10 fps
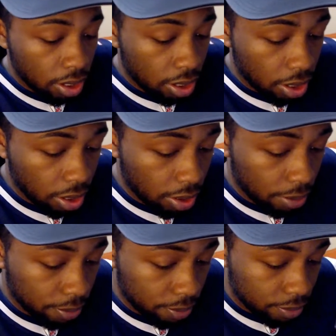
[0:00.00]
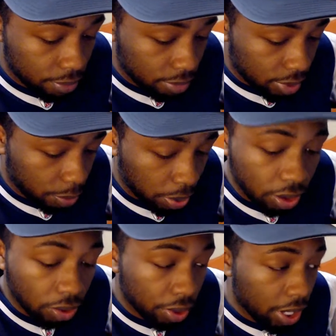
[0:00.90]

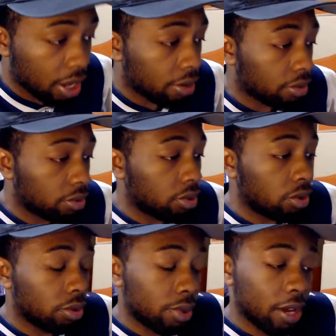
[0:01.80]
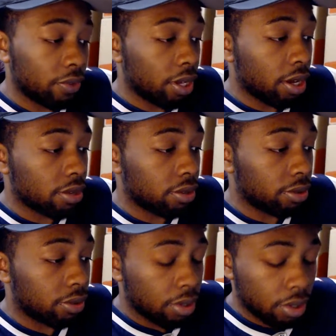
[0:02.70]
Depending on that, you'll have your answer.
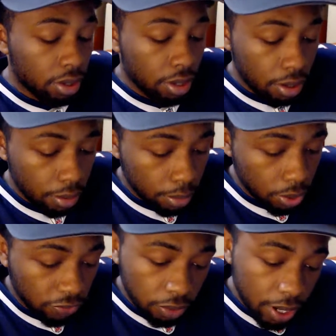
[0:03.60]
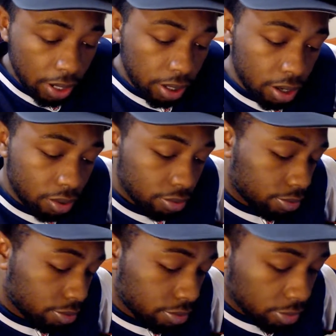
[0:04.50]
But for right now,
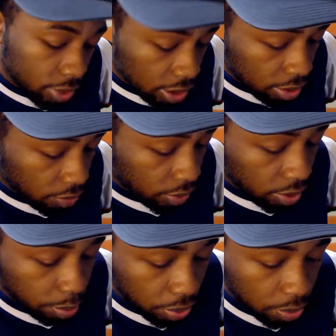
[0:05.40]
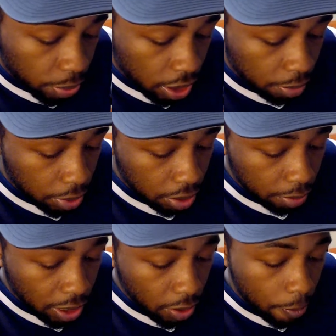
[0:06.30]
nothing to really push the panic button
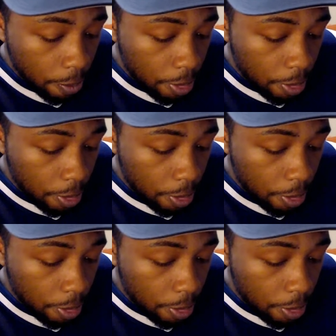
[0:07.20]
about.